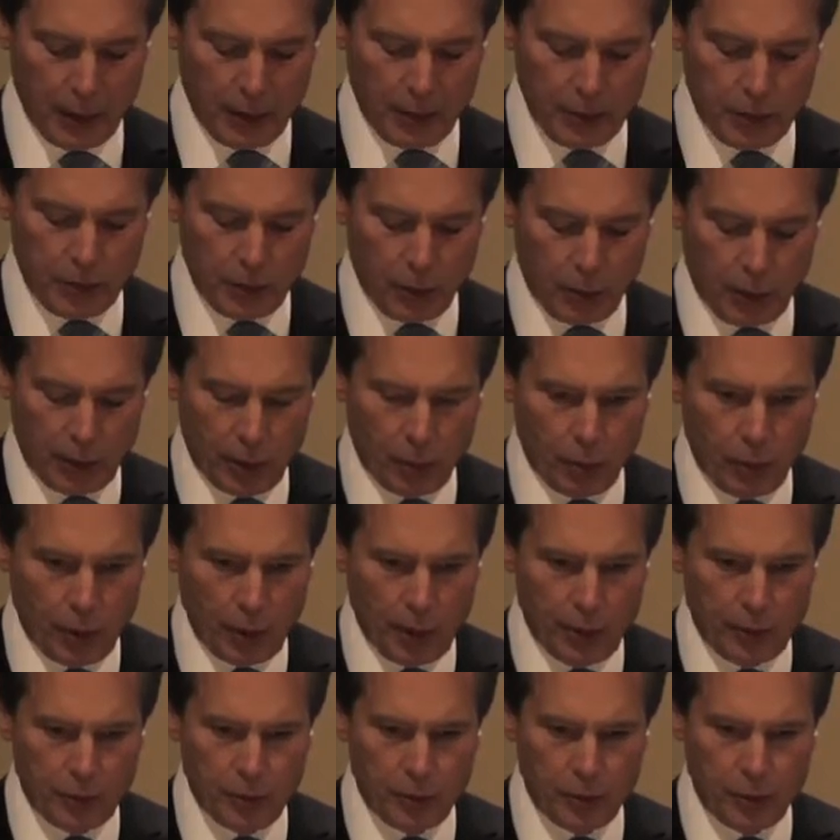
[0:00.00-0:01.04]
So what I want
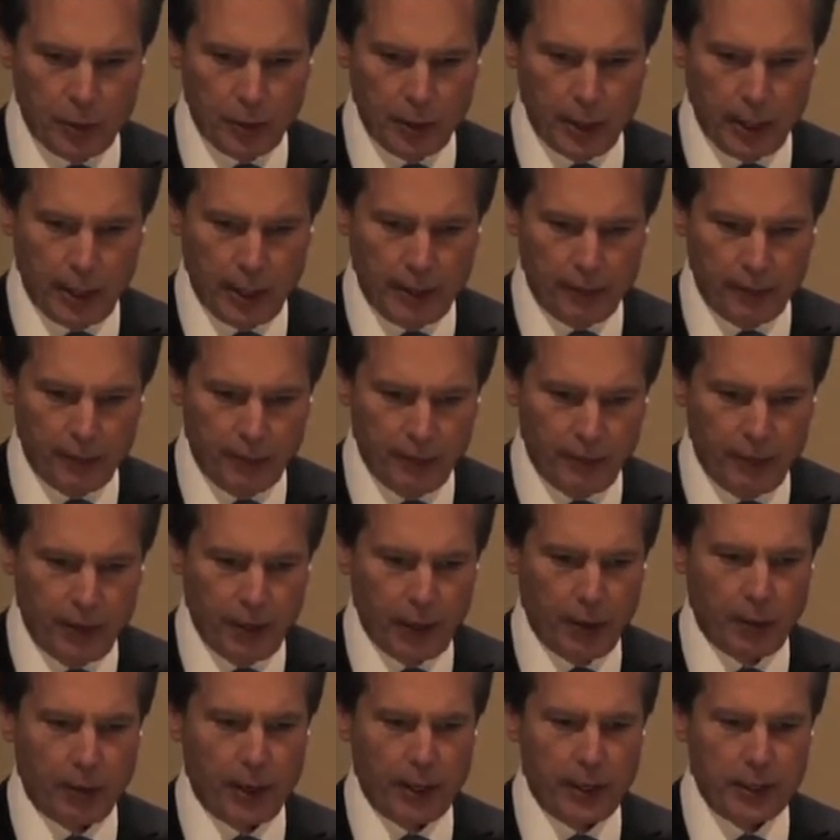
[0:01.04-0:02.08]
is a
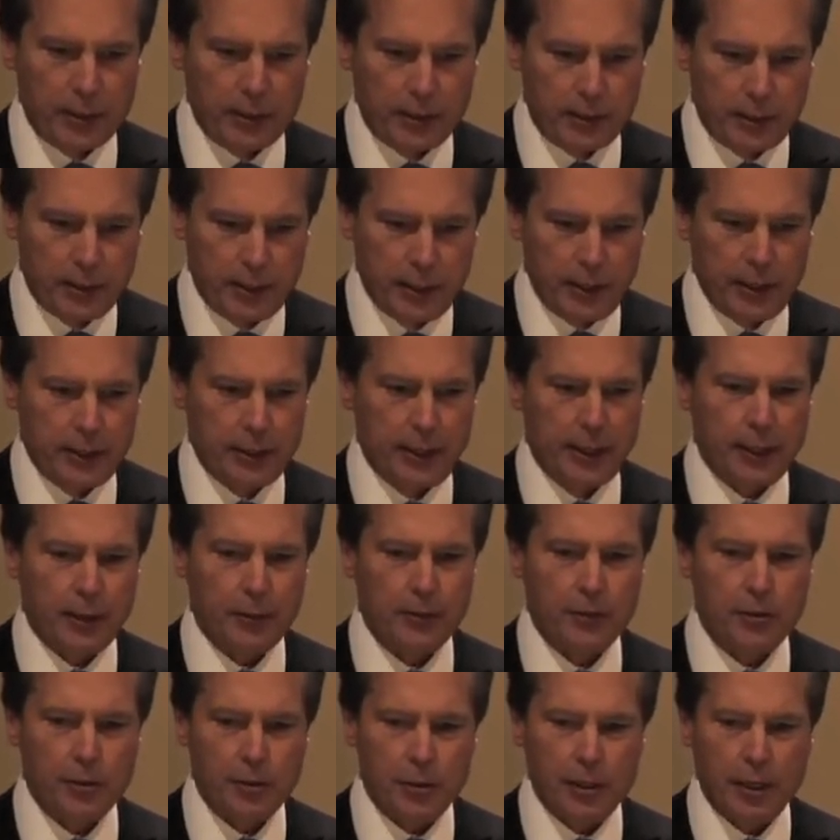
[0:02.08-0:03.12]
very
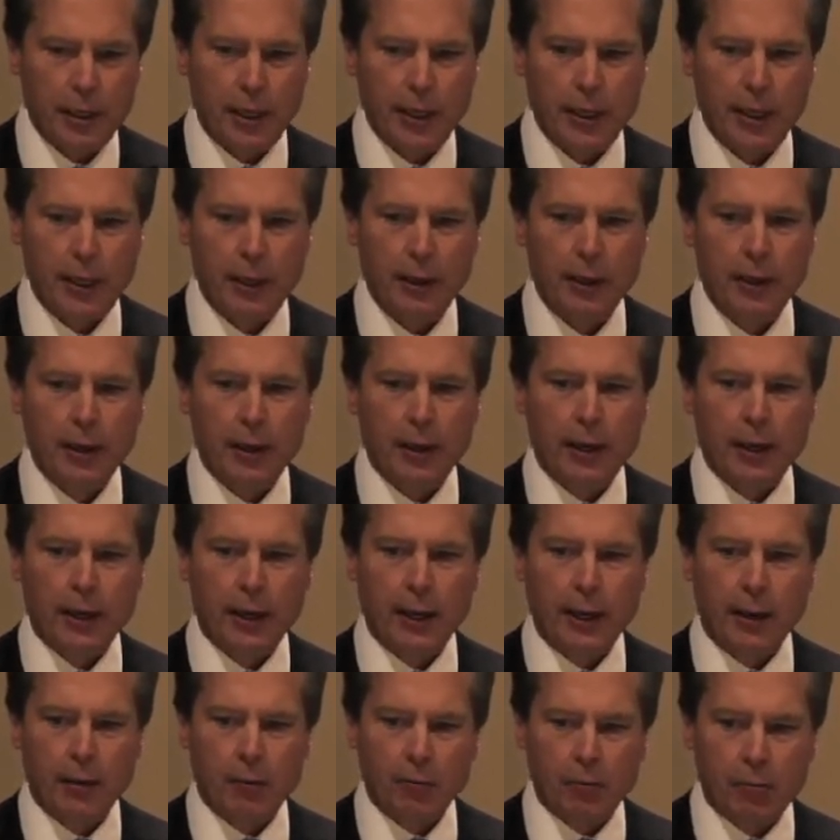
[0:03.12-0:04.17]
detailed study
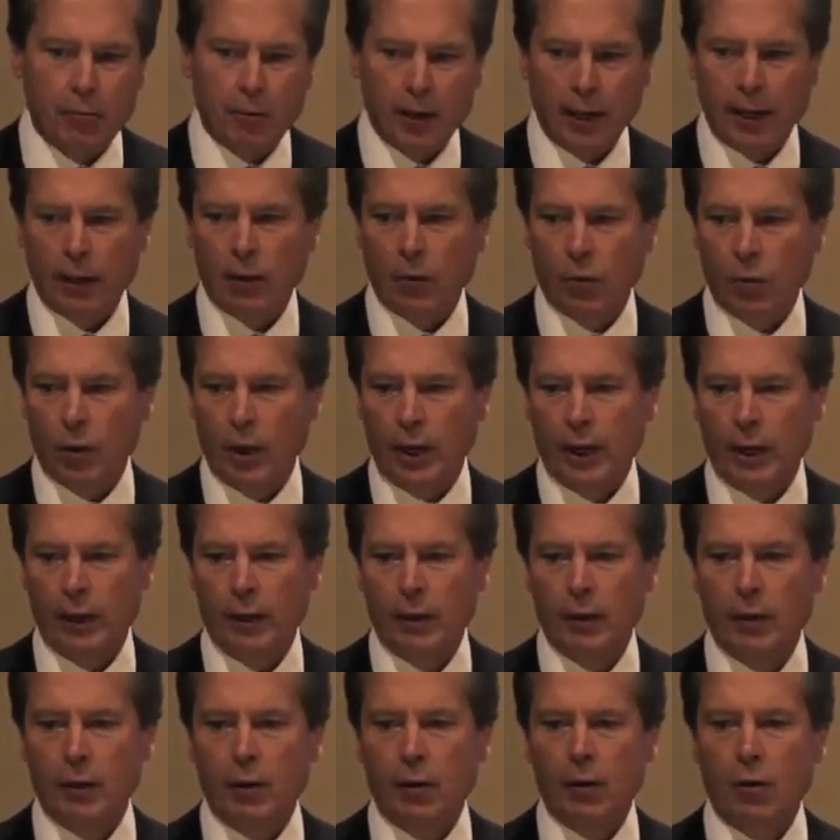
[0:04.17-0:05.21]
uh, right away
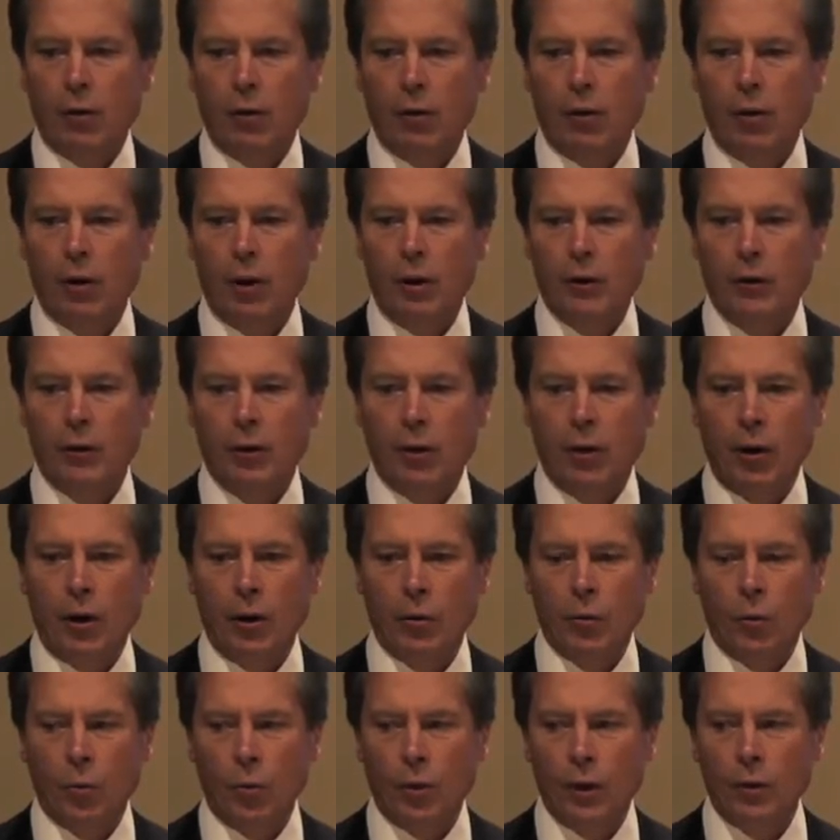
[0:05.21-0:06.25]
on,
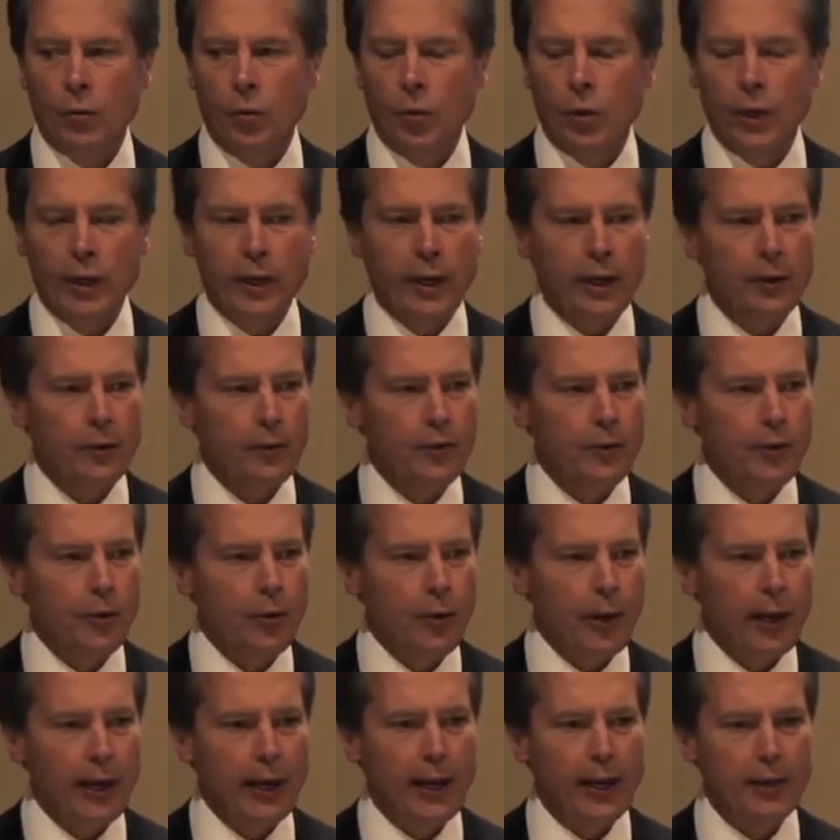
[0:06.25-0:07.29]
on what we can
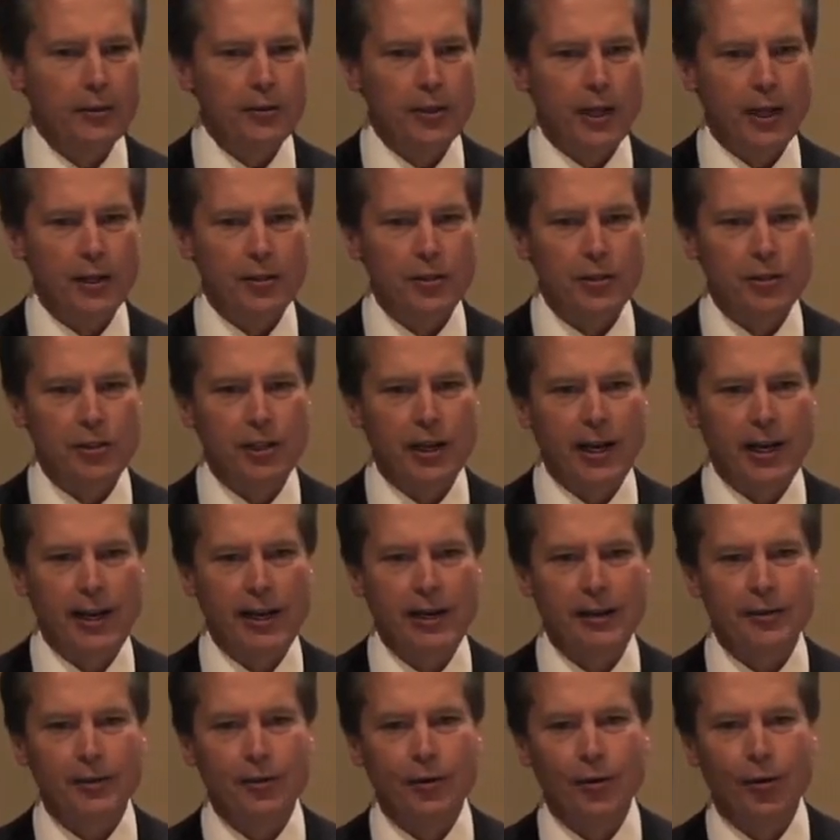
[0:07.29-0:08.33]
do as a
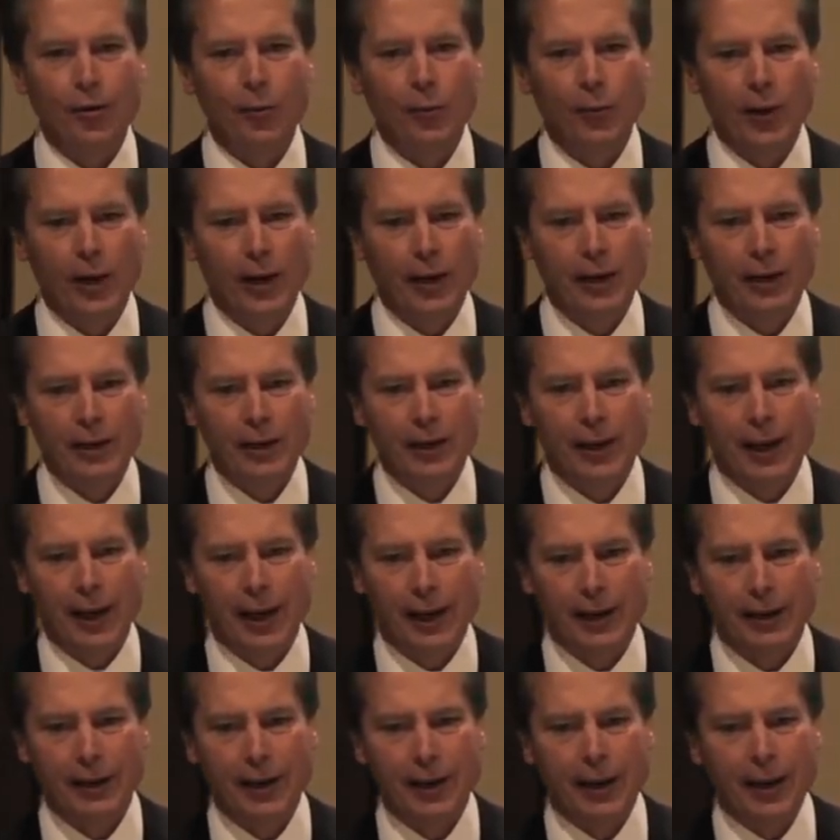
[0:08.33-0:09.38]
state to
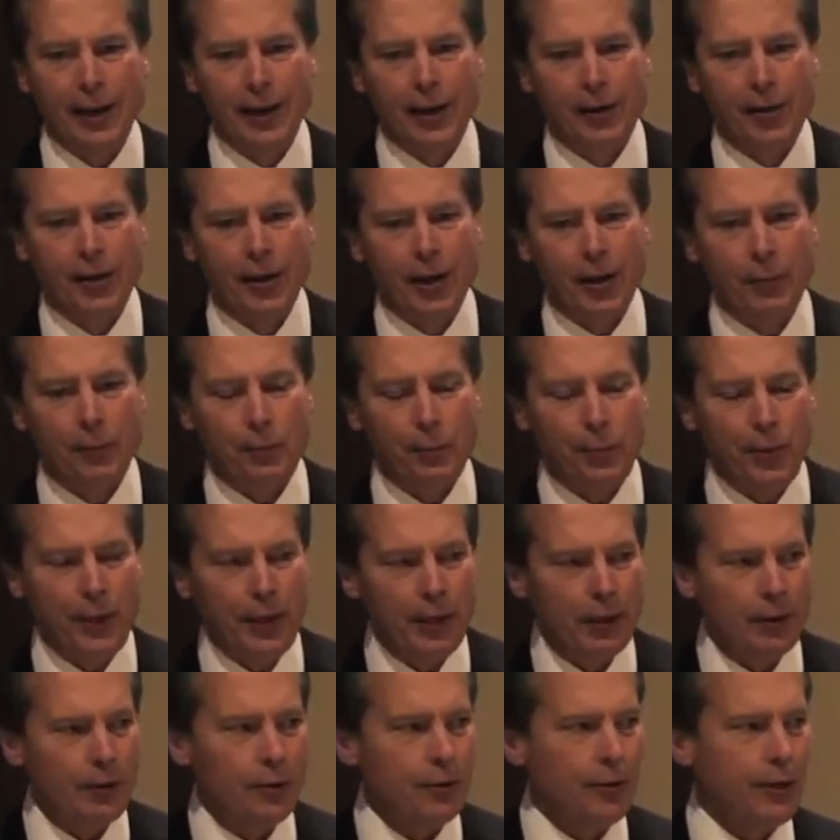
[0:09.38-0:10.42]
mitigate the
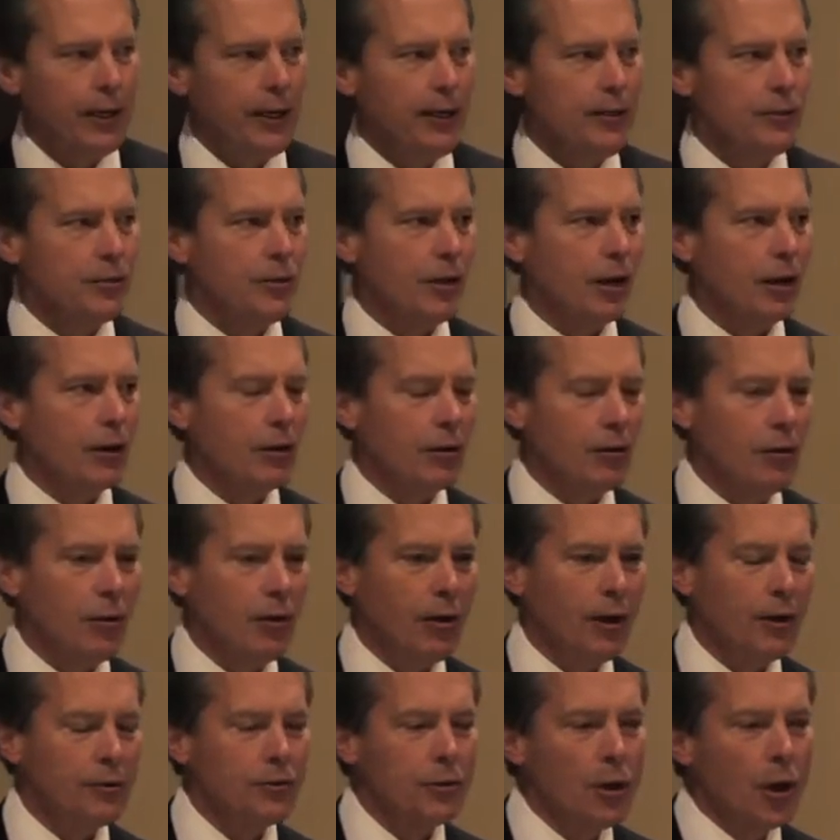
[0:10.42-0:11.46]
penalties, the
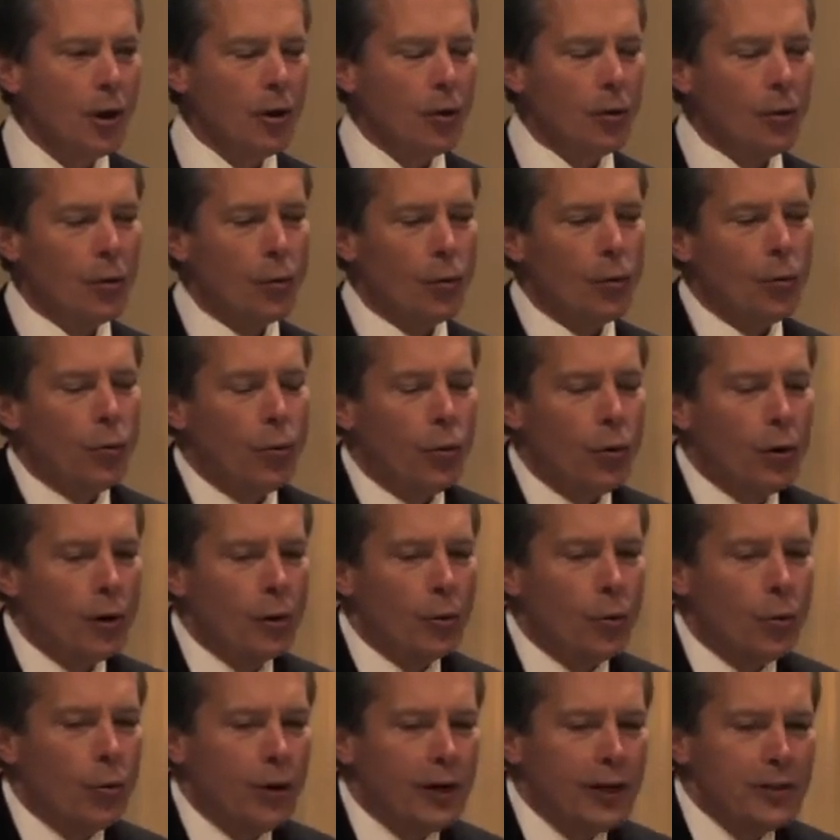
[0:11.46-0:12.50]
cost. What,
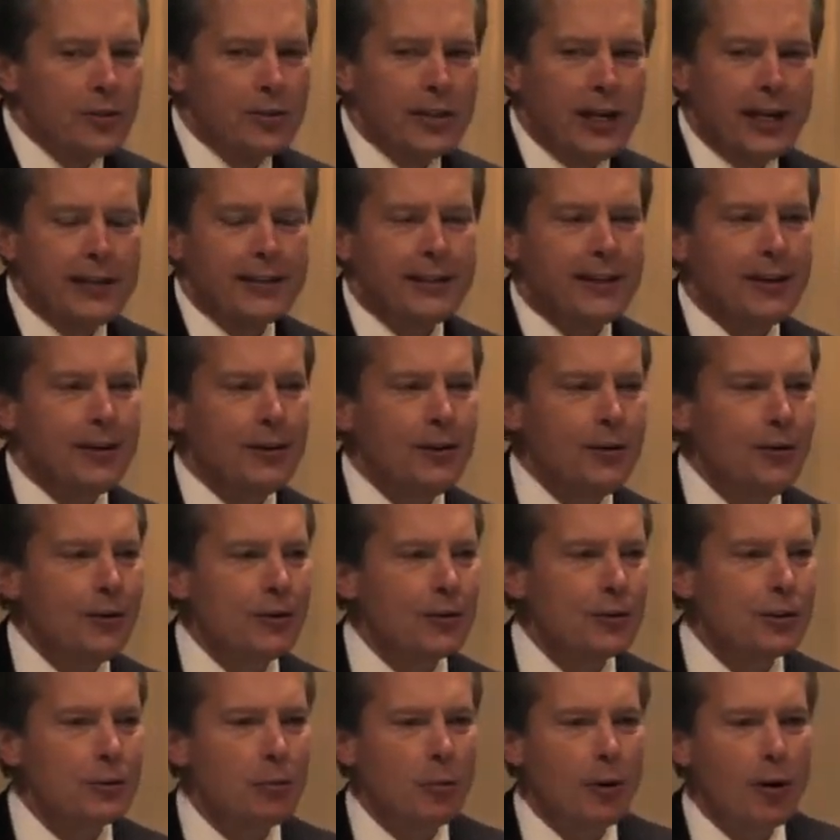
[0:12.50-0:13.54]
what is that going to do to
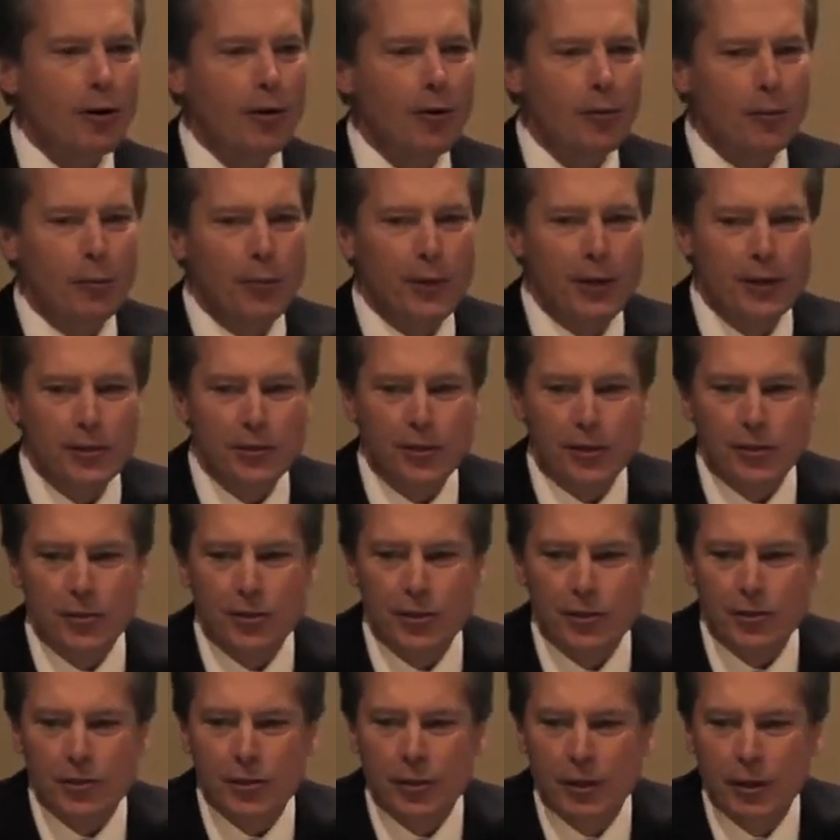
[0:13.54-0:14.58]
small
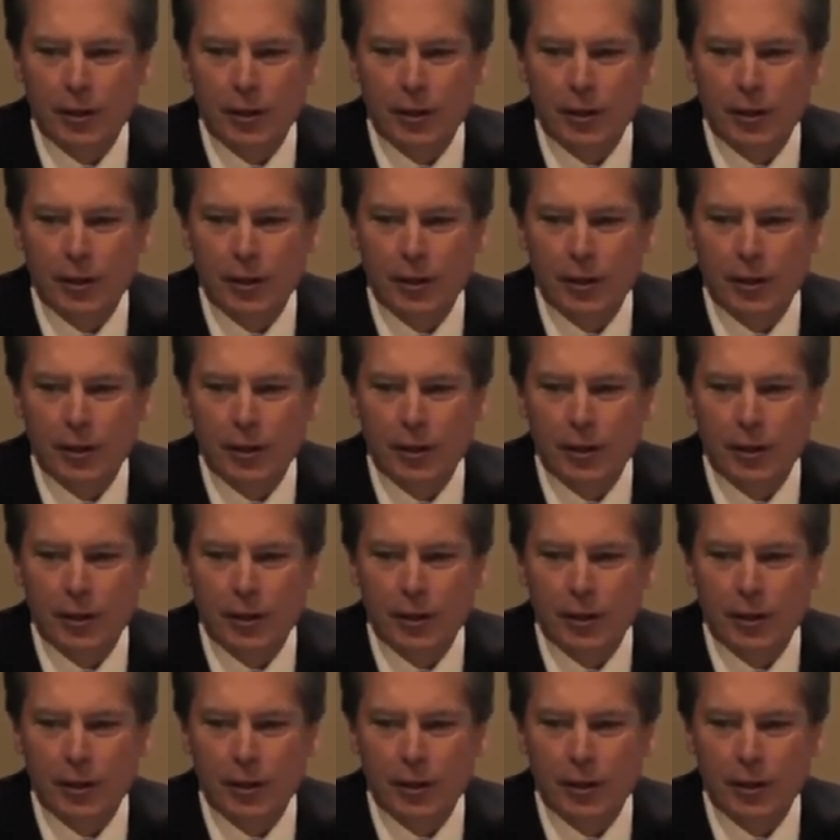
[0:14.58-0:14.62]
businesses?